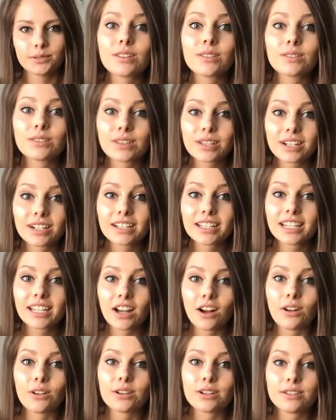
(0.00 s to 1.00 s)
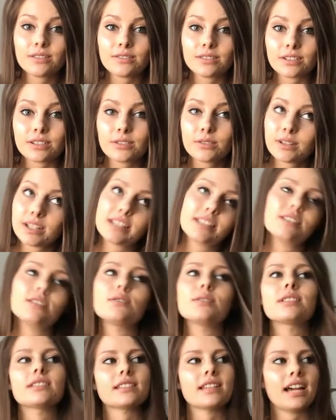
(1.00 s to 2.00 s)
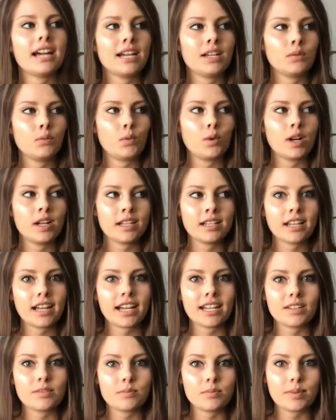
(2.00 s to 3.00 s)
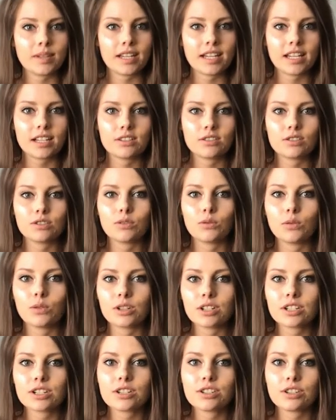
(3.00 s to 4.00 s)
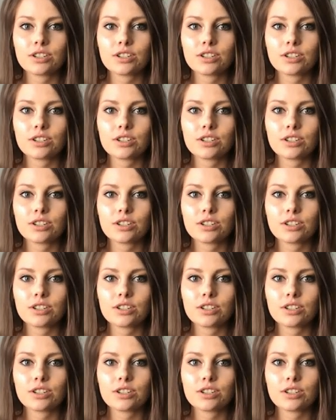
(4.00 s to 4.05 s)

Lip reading: So literally all you do is you assign one kind of big chore